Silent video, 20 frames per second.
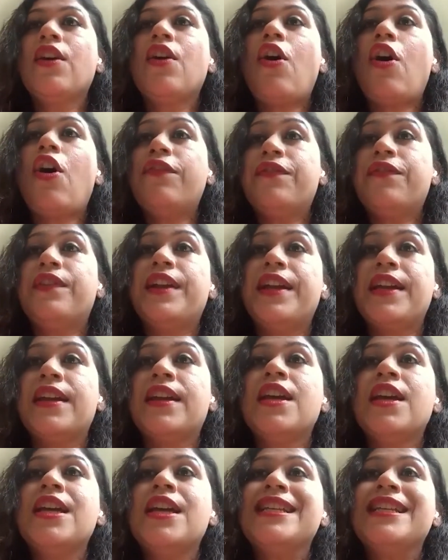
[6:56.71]

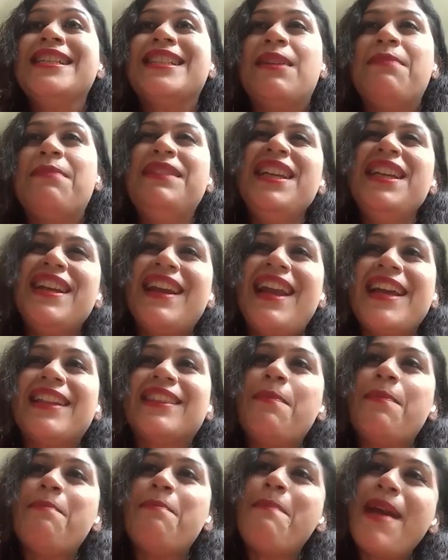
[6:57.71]
offering something like
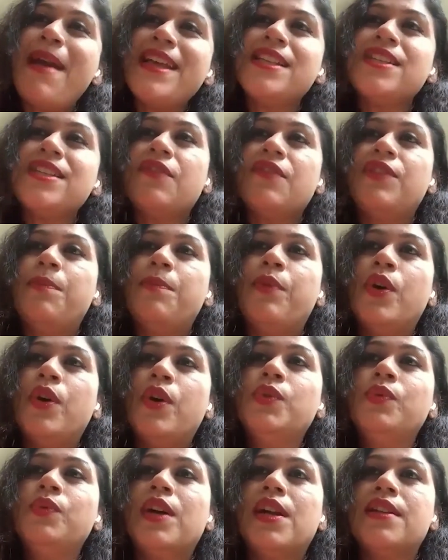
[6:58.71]
the best of the
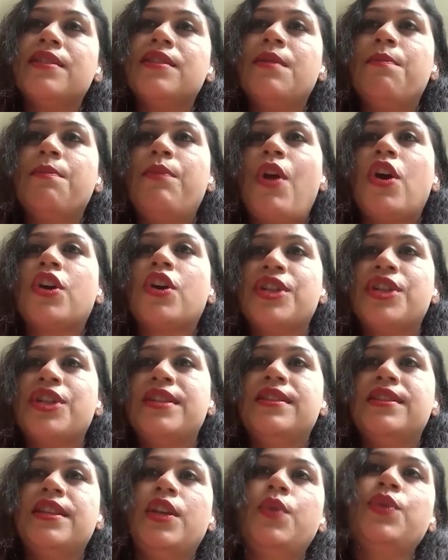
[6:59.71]
both worlds
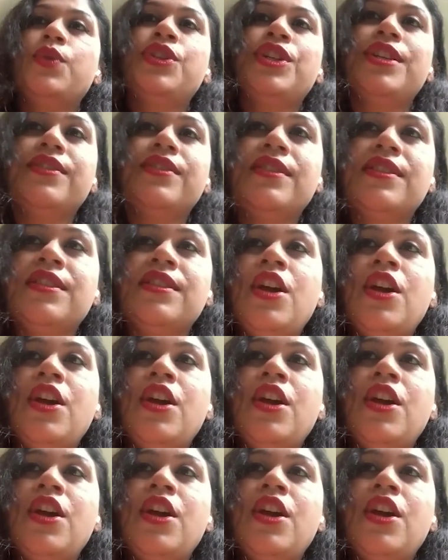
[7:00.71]
blockchain solutions.